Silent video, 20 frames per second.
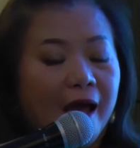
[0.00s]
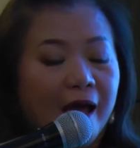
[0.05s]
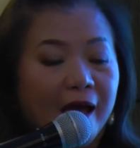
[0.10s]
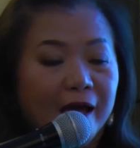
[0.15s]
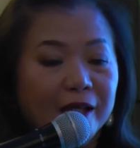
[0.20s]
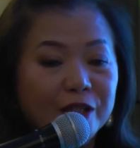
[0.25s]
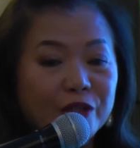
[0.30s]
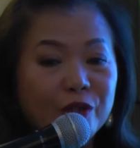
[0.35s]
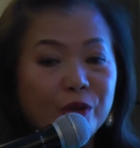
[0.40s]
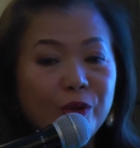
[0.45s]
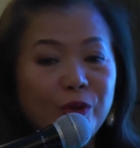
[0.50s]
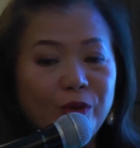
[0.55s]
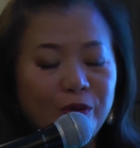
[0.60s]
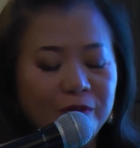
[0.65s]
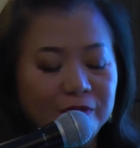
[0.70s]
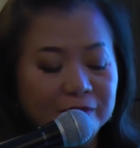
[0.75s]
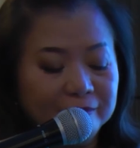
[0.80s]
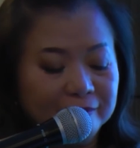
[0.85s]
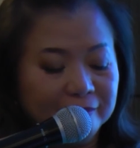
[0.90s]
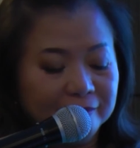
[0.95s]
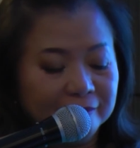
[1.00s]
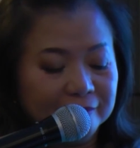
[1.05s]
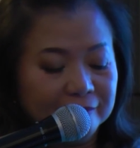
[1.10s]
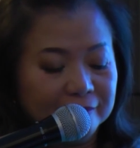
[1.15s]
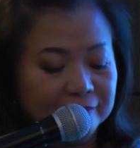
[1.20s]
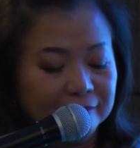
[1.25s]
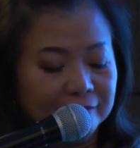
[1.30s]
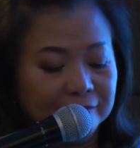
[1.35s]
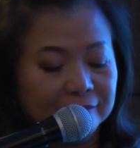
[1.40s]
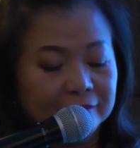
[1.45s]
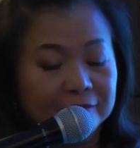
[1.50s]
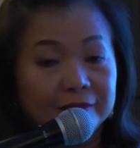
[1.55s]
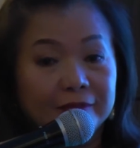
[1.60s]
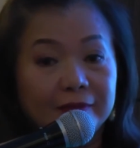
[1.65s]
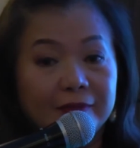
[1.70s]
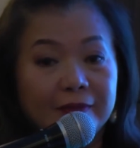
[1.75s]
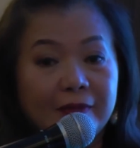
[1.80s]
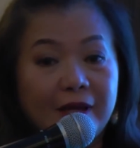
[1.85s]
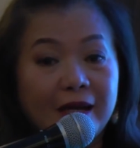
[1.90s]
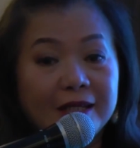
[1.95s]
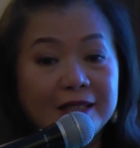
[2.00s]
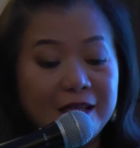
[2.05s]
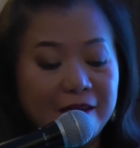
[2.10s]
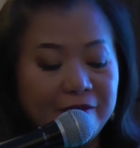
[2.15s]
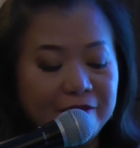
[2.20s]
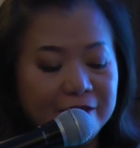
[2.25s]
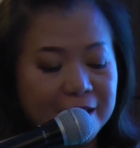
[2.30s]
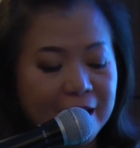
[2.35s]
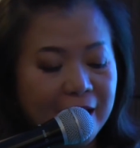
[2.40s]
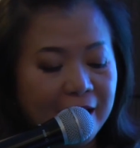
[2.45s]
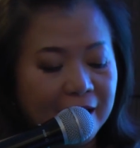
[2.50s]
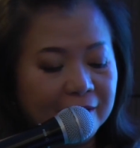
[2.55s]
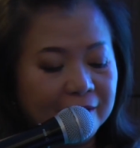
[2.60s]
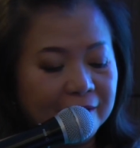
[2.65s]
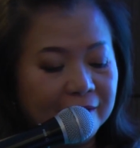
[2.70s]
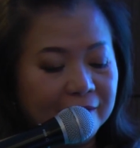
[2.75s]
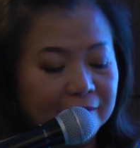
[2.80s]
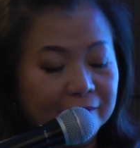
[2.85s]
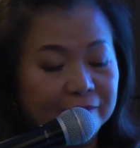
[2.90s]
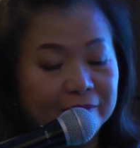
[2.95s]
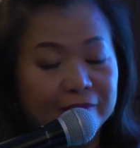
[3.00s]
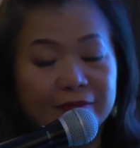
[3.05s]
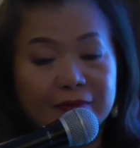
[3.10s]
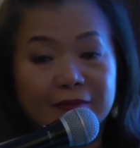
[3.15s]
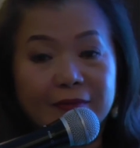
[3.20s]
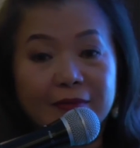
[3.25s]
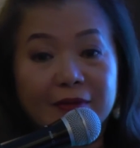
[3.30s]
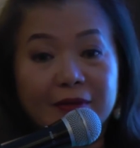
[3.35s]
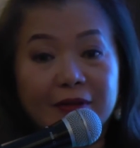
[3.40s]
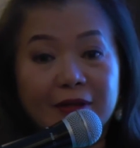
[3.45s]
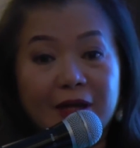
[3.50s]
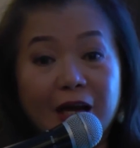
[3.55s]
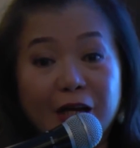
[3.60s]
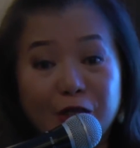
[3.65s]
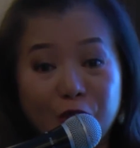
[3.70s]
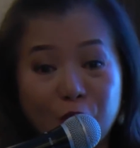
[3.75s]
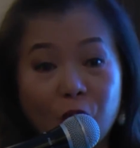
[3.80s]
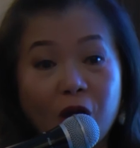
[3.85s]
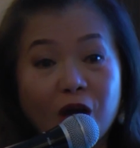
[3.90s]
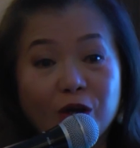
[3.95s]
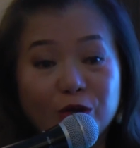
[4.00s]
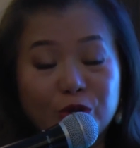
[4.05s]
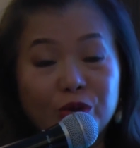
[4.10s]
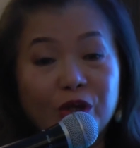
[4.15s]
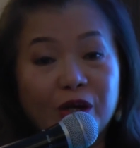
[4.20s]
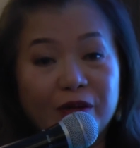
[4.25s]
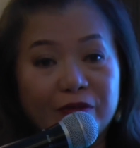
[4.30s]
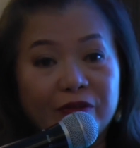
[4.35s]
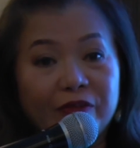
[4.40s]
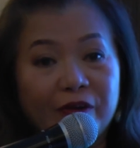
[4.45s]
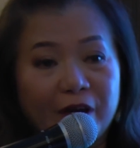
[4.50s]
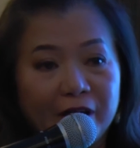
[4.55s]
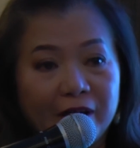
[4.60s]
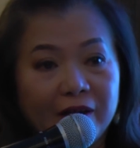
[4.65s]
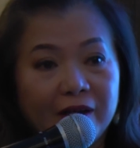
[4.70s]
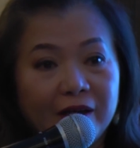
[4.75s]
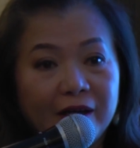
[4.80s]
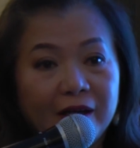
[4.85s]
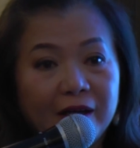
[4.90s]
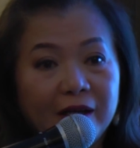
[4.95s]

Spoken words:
And so, as I've said, I know how to have fun.